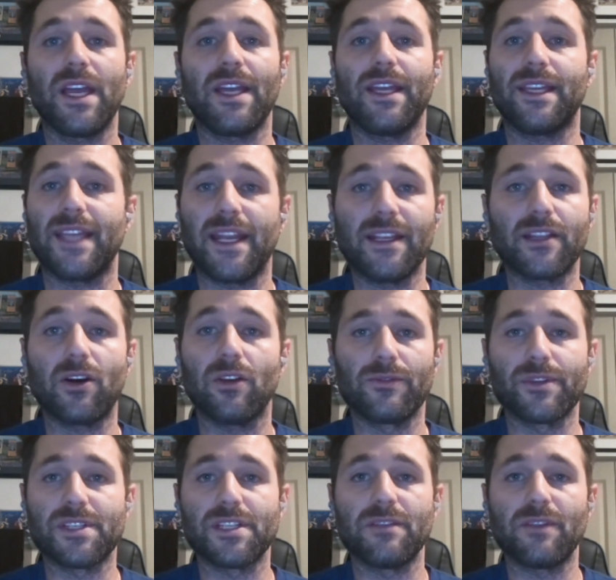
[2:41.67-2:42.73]
getting all the
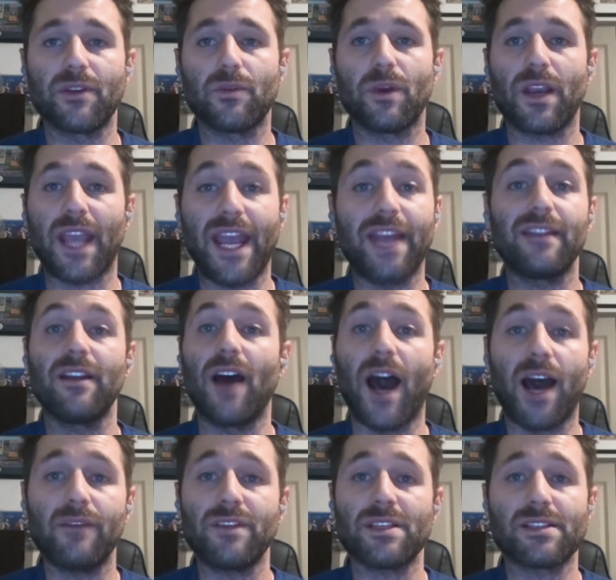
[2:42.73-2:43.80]
receiving work, and
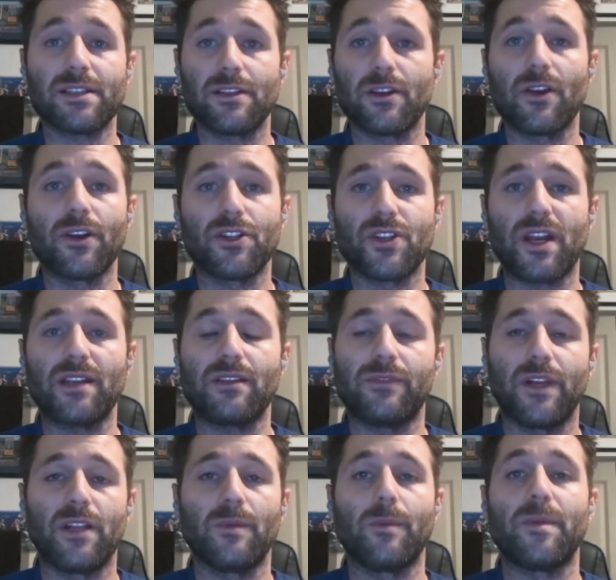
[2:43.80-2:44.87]
obviously they're going to try to
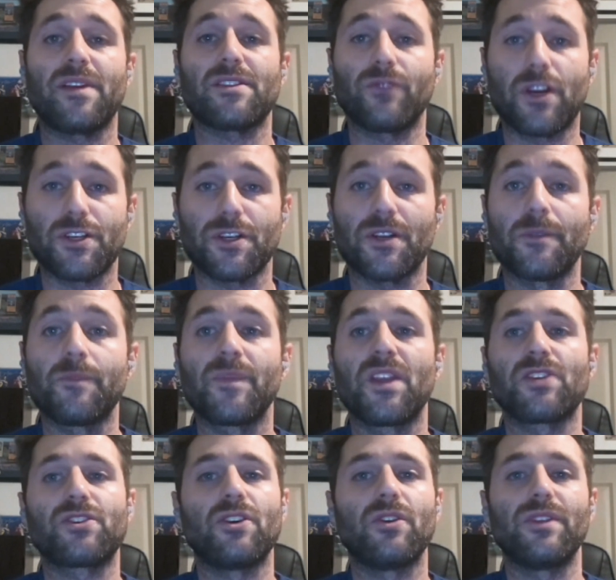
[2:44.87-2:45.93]
develop him as a rusher.
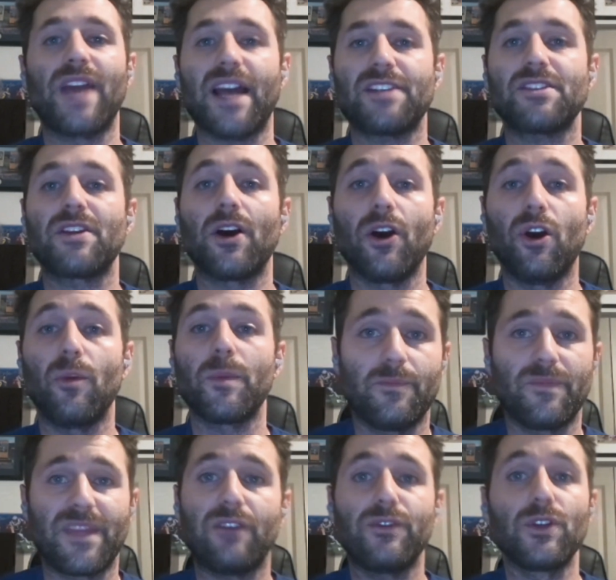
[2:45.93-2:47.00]
So that's the hope.
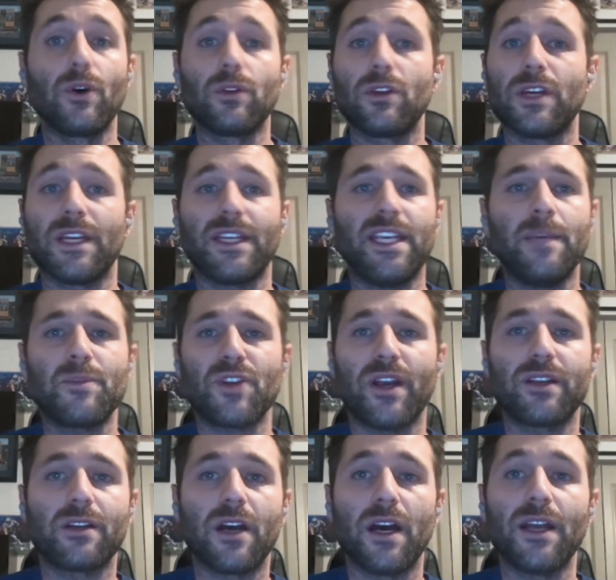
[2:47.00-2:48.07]
Now, if you go and look at Keep Trade Cut,